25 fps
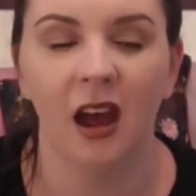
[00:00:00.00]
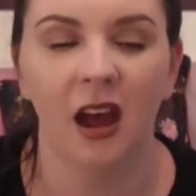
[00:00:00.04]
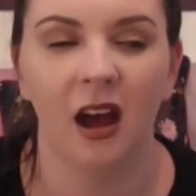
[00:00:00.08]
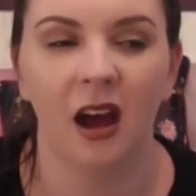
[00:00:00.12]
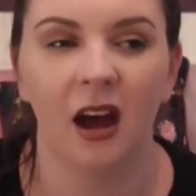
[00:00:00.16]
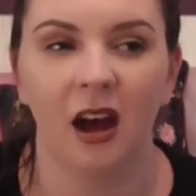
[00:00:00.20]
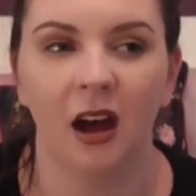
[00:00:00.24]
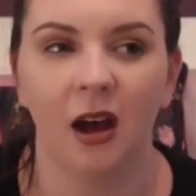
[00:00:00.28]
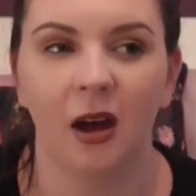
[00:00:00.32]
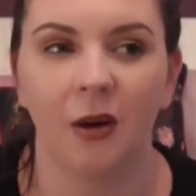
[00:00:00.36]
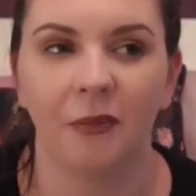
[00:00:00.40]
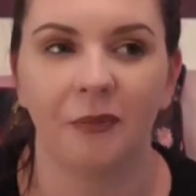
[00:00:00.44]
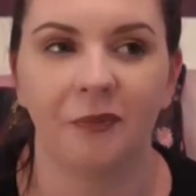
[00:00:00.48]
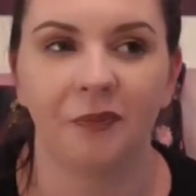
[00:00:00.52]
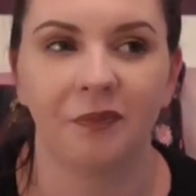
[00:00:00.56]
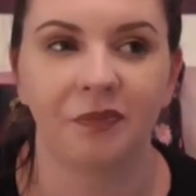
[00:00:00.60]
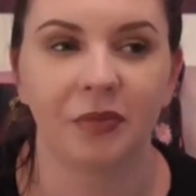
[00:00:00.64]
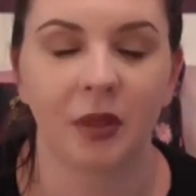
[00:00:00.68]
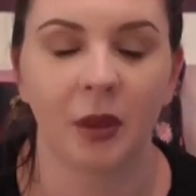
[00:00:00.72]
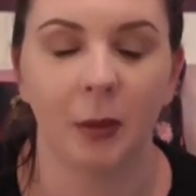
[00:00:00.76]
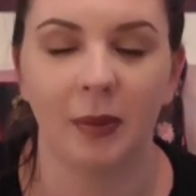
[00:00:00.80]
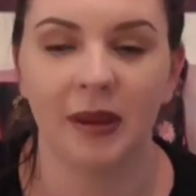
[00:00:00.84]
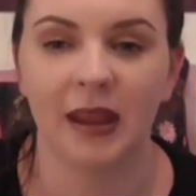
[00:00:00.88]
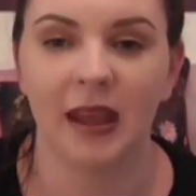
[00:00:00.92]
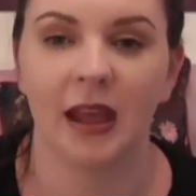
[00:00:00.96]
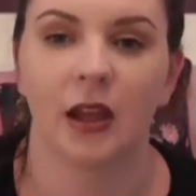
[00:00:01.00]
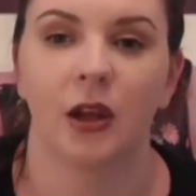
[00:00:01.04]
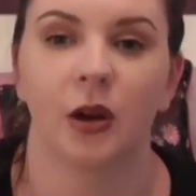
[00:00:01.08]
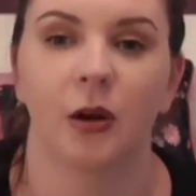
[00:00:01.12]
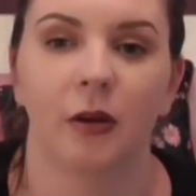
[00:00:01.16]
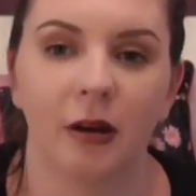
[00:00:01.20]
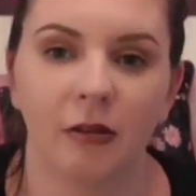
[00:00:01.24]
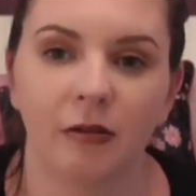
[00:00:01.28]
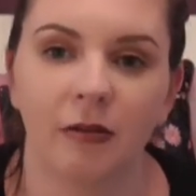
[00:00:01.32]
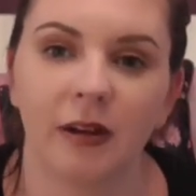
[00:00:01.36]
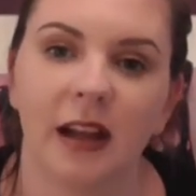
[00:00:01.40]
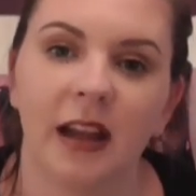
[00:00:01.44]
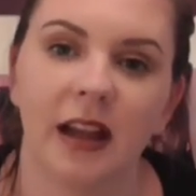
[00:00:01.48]
But yeah, no,
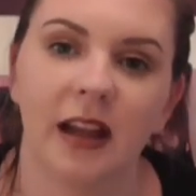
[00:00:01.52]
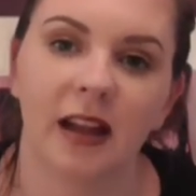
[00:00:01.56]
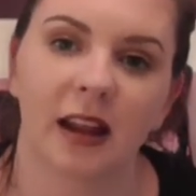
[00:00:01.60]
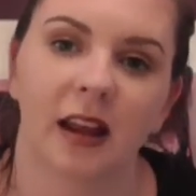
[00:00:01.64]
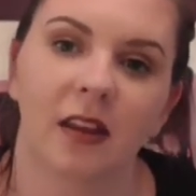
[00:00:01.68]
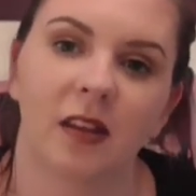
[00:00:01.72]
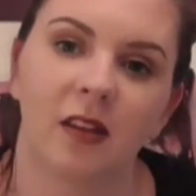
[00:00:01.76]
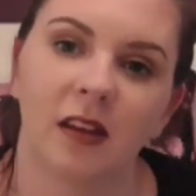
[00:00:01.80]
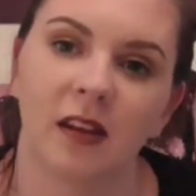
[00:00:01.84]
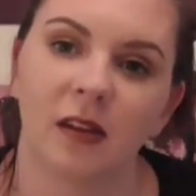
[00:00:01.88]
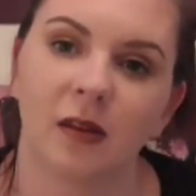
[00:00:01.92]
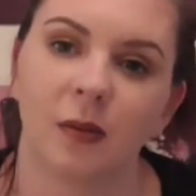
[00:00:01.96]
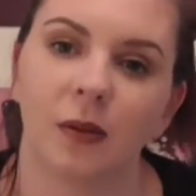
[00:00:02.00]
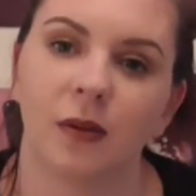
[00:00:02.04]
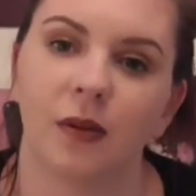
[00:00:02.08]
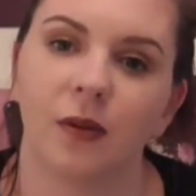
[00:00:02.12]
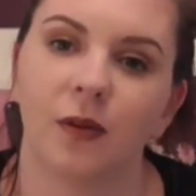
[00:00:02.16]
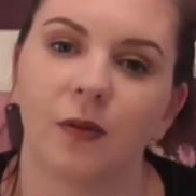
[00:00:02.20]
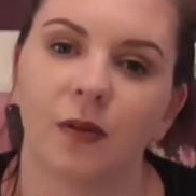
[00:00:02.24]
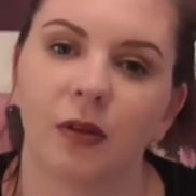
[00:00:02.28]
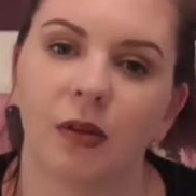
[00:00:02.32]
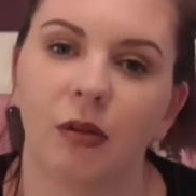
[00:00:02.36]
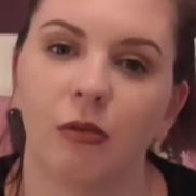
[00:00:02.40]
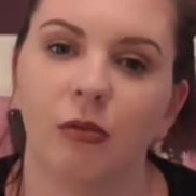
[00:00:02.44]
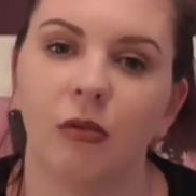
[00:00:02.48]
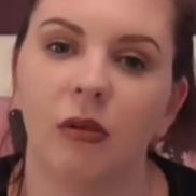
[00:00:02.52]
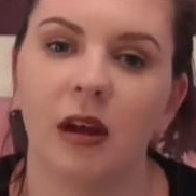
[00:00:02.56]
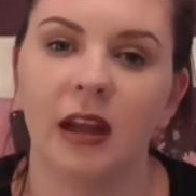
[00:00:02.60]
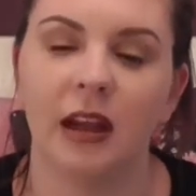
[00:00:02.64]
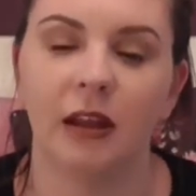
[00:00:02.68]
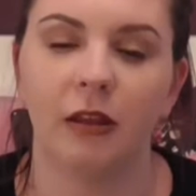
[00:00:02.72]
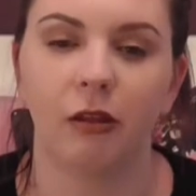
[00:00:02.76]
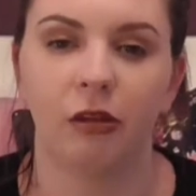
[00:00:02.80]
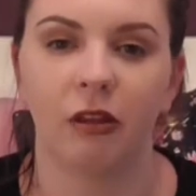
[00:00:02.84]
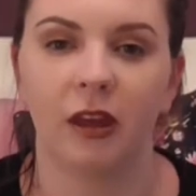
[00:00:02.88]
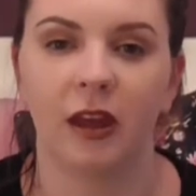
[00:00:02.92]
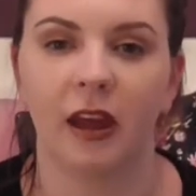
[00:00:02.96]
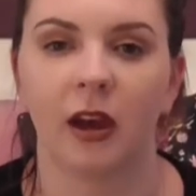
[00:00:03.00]
I really like these ones for the really
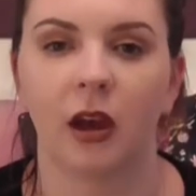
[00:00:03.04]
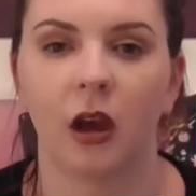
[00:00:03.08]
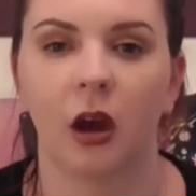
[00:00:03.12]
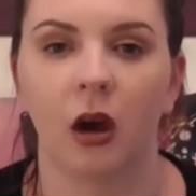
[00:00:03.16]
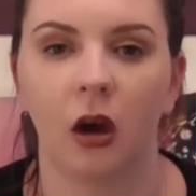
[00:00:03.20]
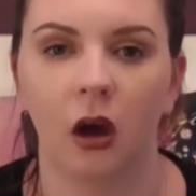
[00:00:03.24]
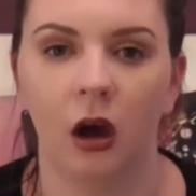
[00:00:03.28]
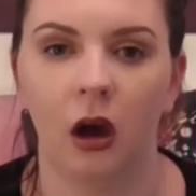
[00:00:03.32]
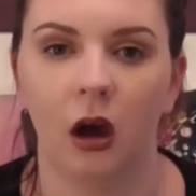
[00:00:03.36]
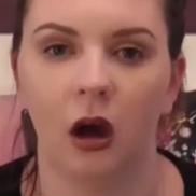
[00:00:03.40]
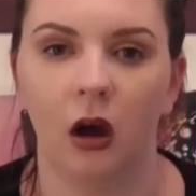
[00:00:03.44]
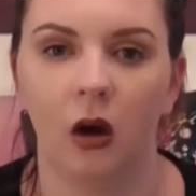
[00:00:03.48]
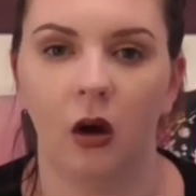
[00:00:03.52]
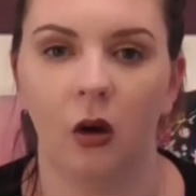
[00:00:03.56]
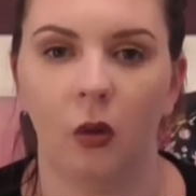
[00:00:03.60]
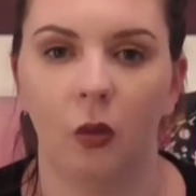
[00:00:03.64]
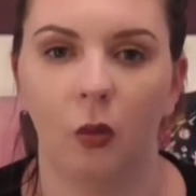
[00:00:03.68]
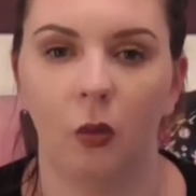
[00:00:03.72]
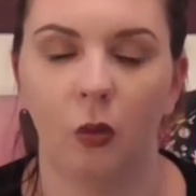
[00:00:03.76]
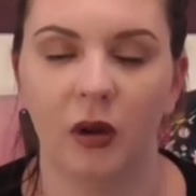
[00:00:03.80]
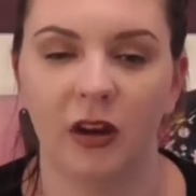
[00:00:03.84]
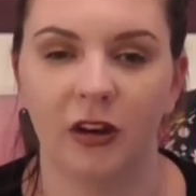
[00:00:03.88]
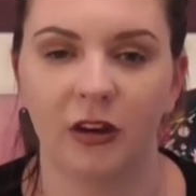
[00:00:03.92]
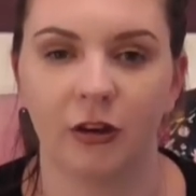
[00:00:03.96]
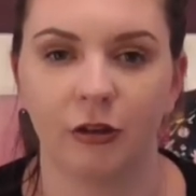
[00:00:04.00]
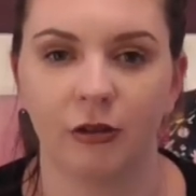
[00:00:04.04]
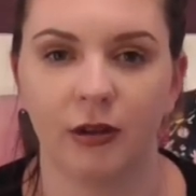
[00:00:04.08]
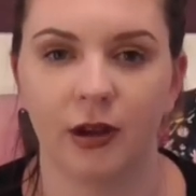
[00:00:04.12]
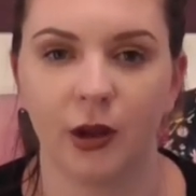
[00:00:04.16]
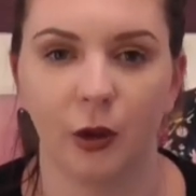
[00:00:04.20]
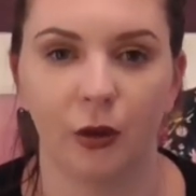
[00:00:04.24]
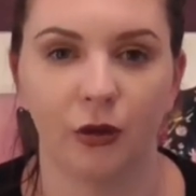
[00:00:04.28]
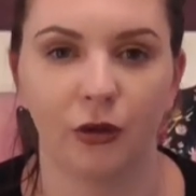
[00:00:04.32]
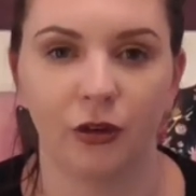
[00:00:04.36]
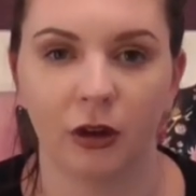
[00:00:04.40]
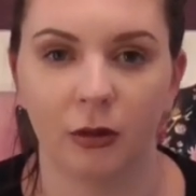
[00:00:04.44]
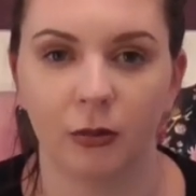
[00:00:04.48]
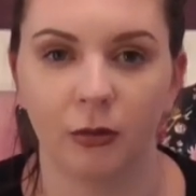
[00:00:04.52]
thick wintry
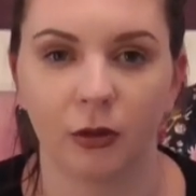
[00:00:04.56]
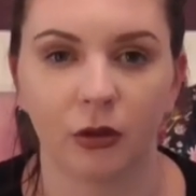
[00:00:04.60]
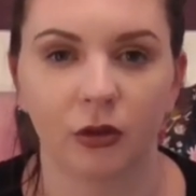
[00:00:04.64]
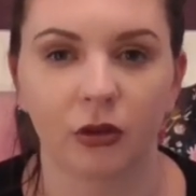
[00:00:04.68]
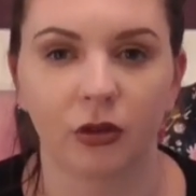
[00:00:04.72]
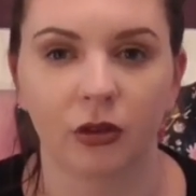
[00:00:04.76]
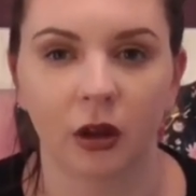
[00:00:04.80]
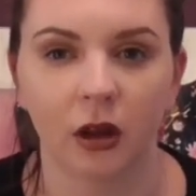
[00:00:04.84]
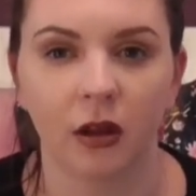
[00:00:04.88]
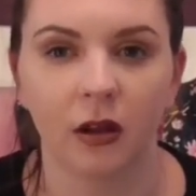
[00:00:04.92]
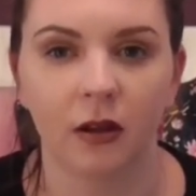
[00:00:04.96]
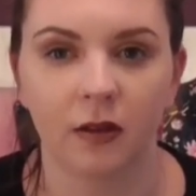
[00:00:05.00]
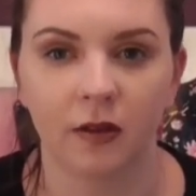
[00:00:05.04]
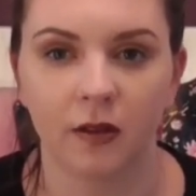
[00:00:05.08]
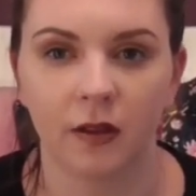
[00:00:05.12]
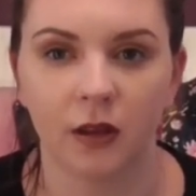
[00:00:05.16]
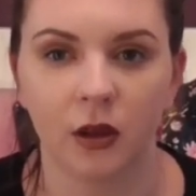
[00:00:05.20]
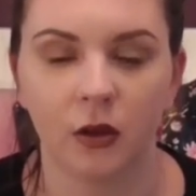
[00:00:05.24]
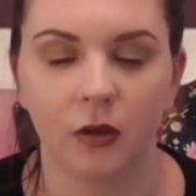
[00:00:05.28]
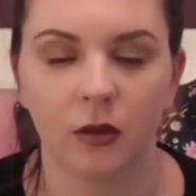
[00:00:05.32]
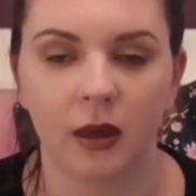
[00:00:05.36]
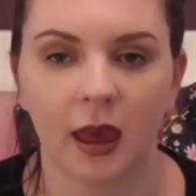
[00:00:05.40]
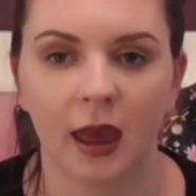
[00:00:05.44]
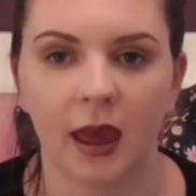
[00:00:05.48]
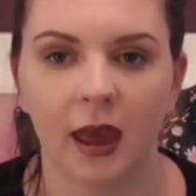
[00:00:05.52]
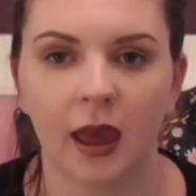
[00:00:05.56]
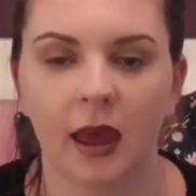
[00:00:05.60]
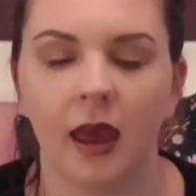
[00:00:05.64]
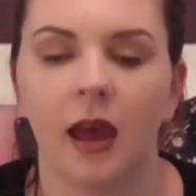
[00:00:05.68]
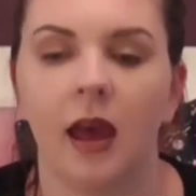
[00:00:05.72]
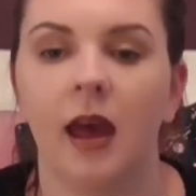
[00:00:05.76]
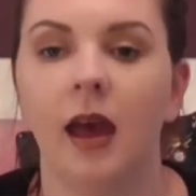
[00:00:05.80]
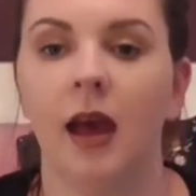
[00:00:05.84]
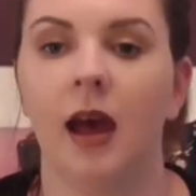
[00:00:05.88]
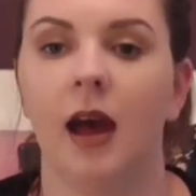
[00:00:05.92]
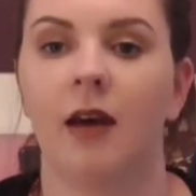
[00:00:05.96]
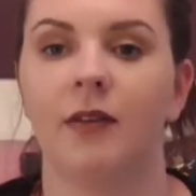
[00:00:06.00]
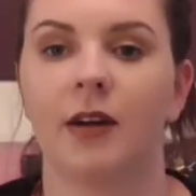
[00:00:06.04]
autumnal skirts that you get.
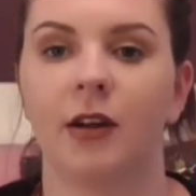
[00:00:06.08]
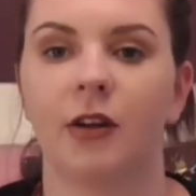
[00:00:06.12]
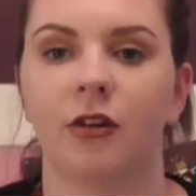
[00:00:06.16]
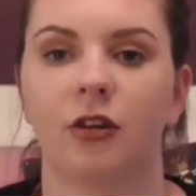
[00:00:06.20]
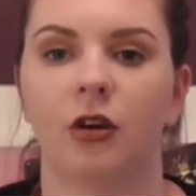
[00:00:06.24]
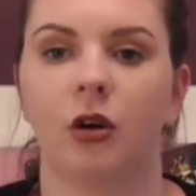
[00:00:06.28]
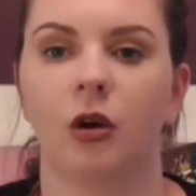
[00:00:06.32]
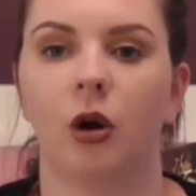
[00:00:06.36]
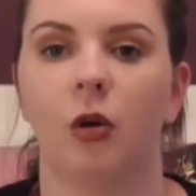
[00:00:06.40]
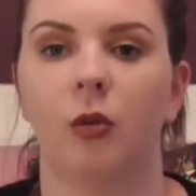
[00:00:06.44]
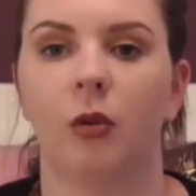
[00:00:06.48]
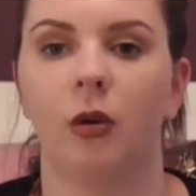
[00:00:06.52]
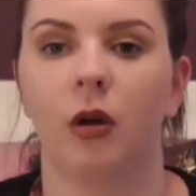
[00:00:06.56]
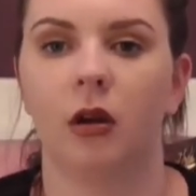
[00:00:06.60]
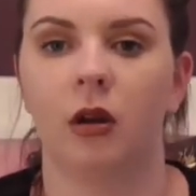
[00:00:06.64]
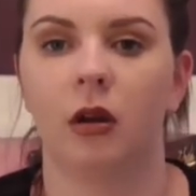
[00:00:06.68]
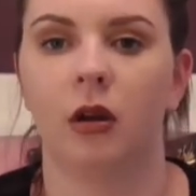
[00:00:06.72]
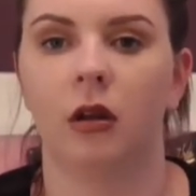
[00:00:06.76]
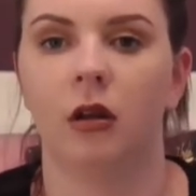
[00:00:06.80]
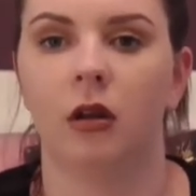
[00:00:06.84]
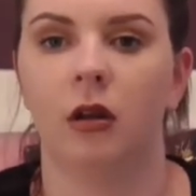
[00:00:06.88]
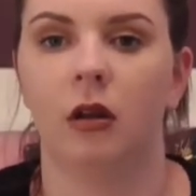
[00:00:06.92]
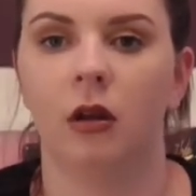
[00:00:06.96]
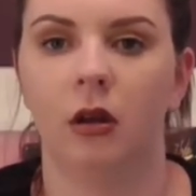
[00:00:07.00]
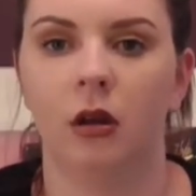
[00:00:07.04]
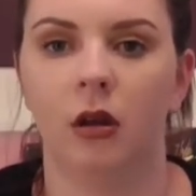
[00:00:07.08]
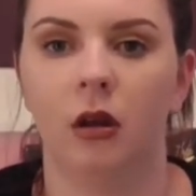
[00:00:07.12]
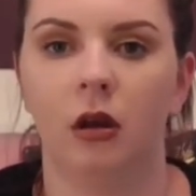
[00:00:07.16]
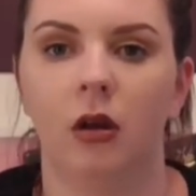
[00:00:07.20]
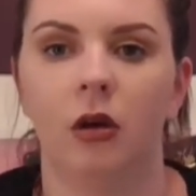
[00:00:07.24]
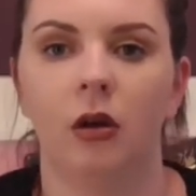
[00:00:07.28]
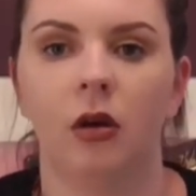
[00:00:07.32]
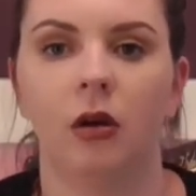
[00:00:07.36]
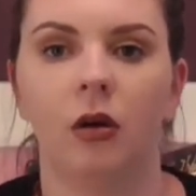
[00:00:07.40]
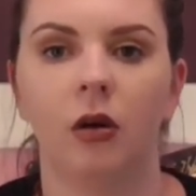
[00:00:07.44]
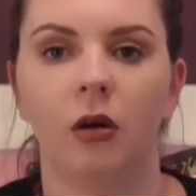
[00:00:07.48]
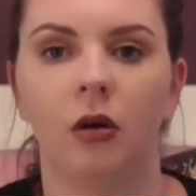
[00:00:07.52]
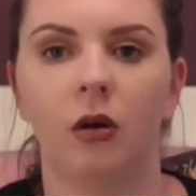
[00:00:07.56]
I've actually got one
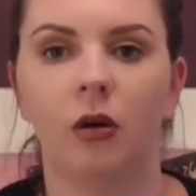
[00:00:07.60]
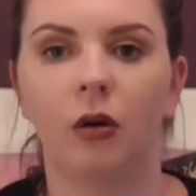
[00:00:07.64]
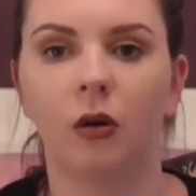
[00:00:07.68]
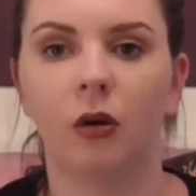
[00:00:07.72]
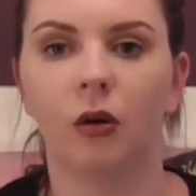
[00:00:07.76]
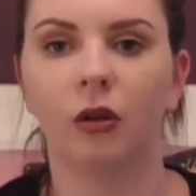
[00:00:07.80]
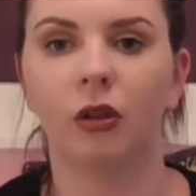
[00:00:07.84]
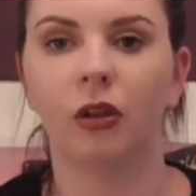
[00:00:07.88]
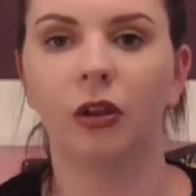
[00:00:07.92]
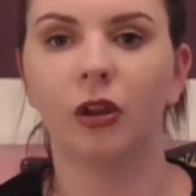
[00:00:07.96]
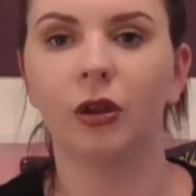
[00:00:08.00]
on